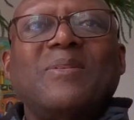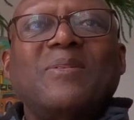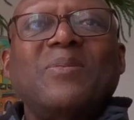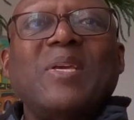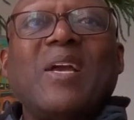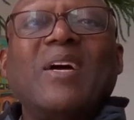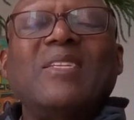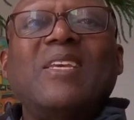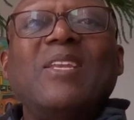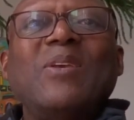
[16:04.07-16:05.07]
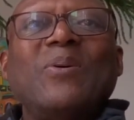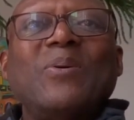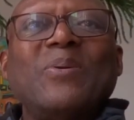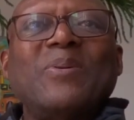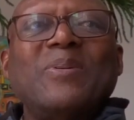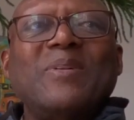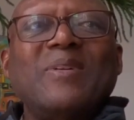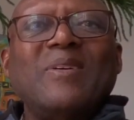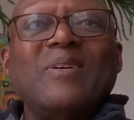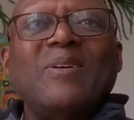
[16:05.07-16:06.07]
We continue
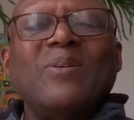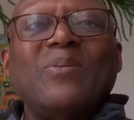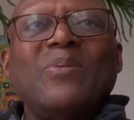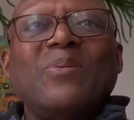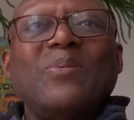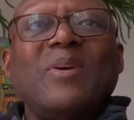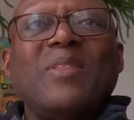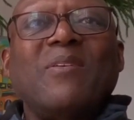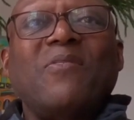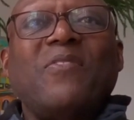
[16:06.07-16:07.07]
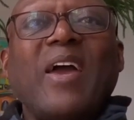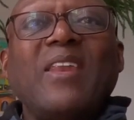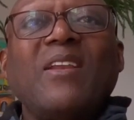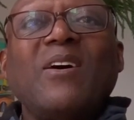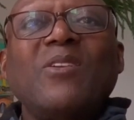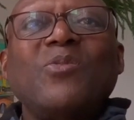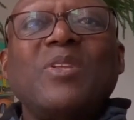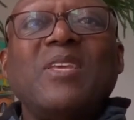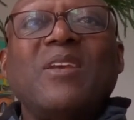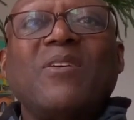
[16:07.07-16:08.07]
with the final
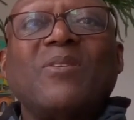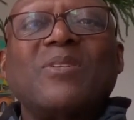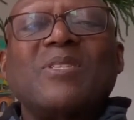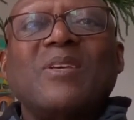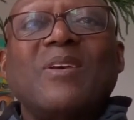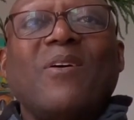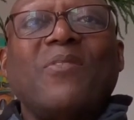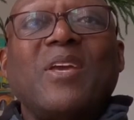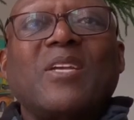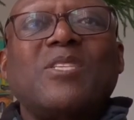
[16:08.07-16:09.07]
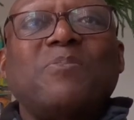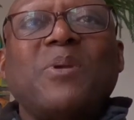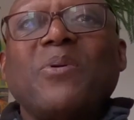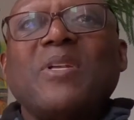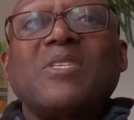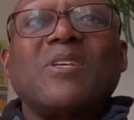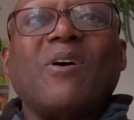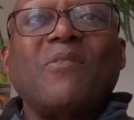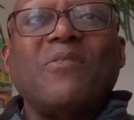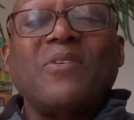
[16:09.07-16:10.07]
100 years of the experience
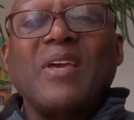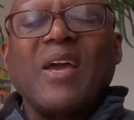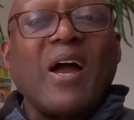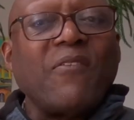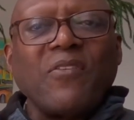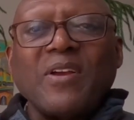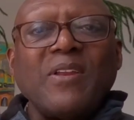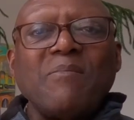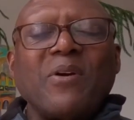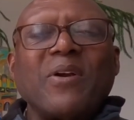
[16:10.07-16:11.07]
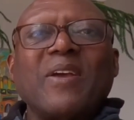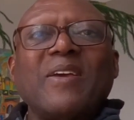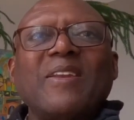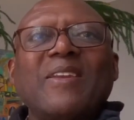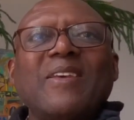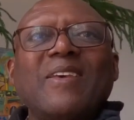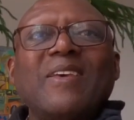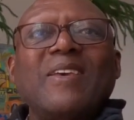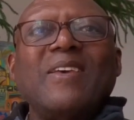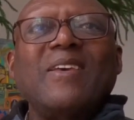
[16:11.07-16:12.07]
of African American
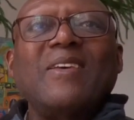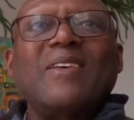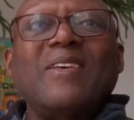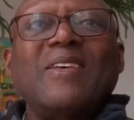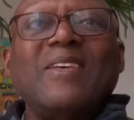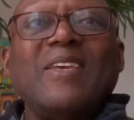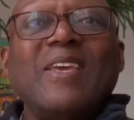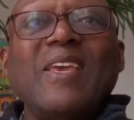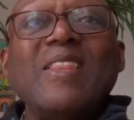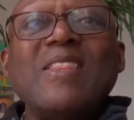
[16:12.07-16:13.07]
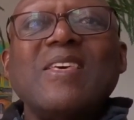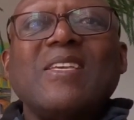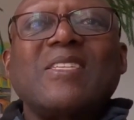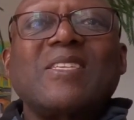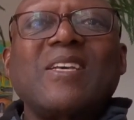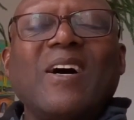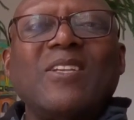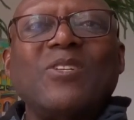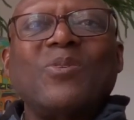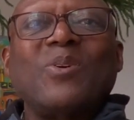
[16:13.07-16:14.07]
in this
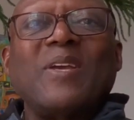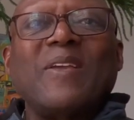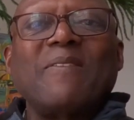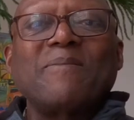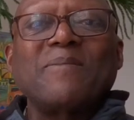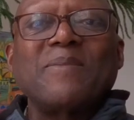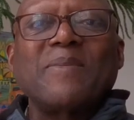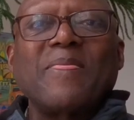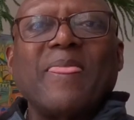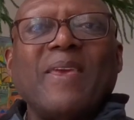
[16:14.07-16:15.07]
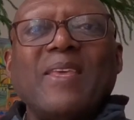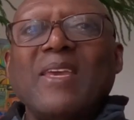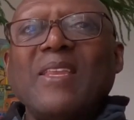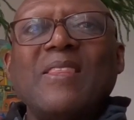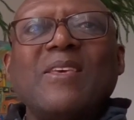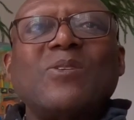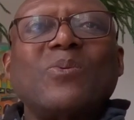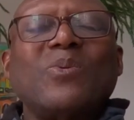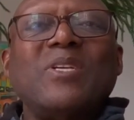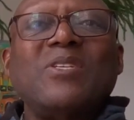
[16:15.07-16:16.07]
country and in this
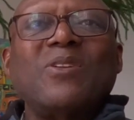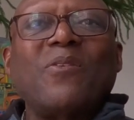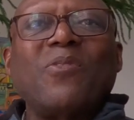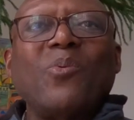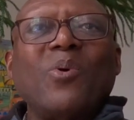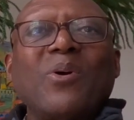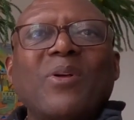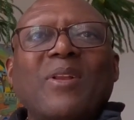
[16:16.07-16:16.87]
region of the world.